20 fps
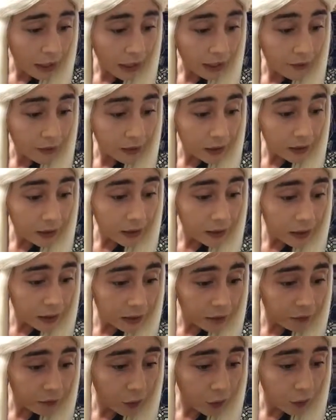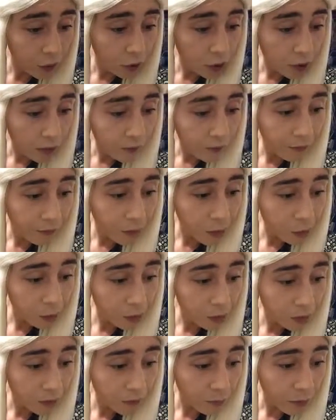I have a tendency to Photoshop
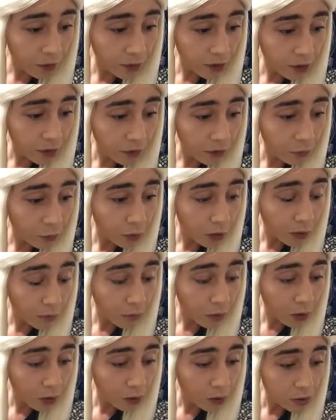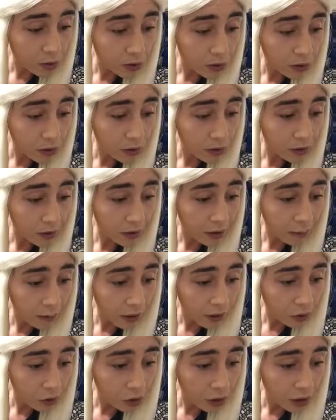photos of myself when I post. Nothing
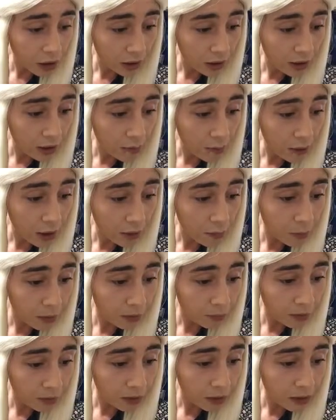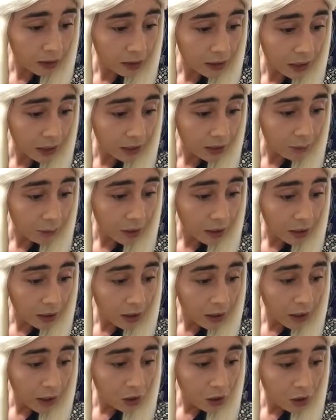major, I keep my appearance the same.
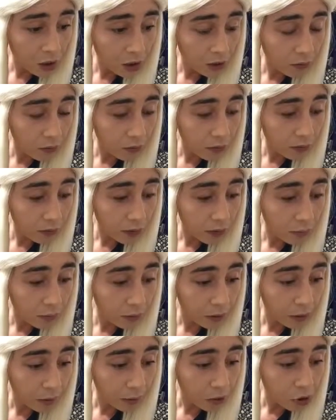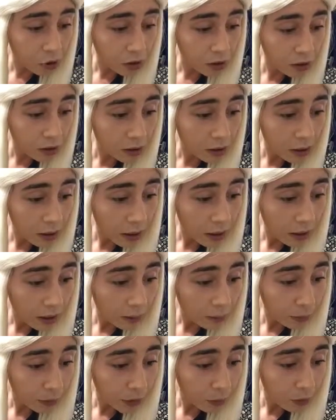I just get rid of any blemishes
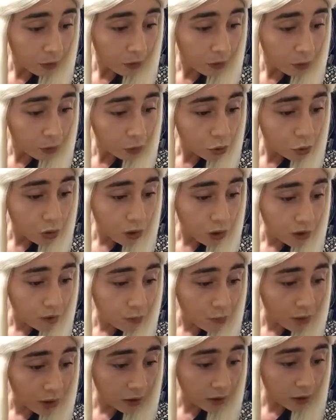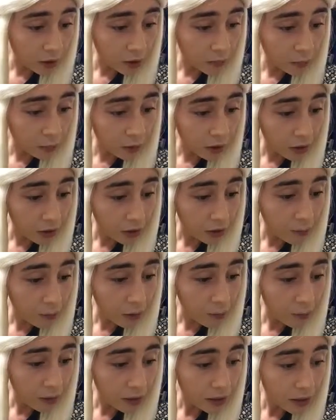and play with contrast, brightness, blur to
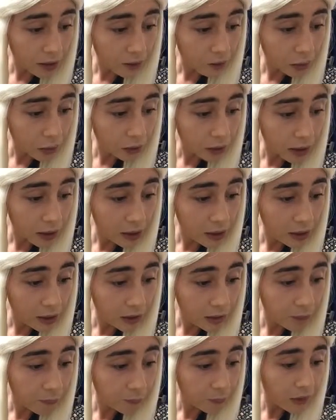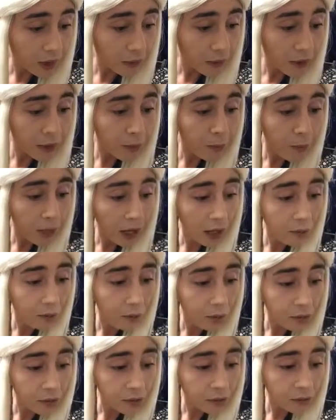make myself look nicer. Am I a
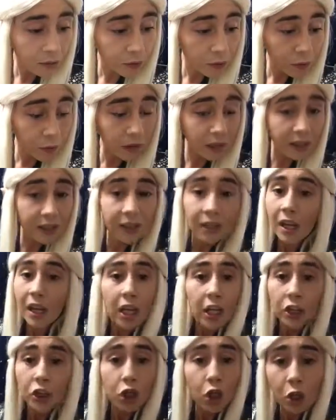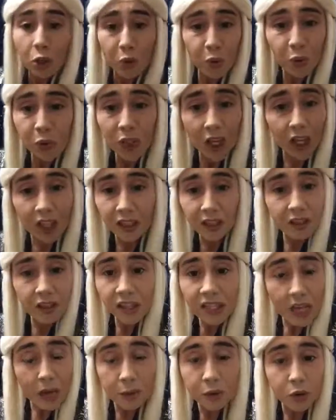bad person for doing this? No, darling,
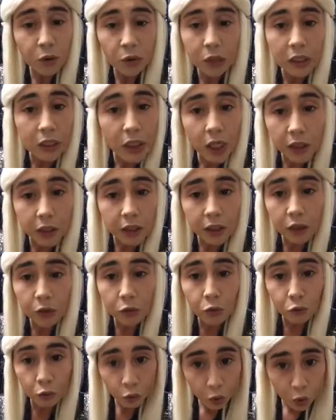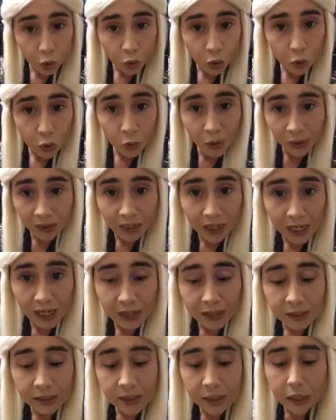there's absolutely nothing wrong with
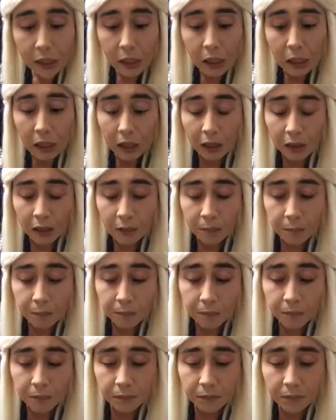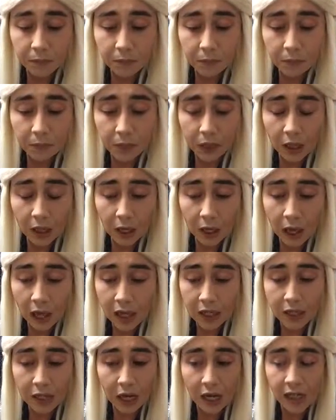that.
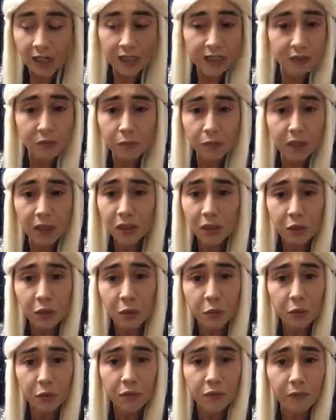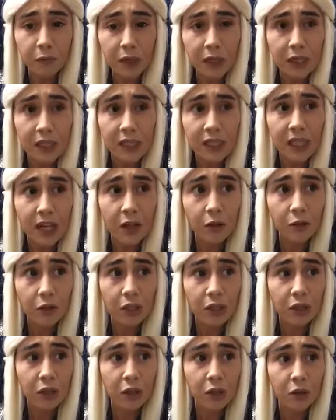I didn't mean to sort of make it sound
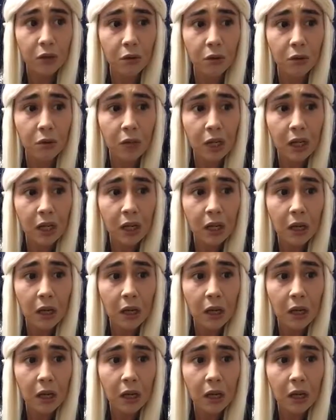as though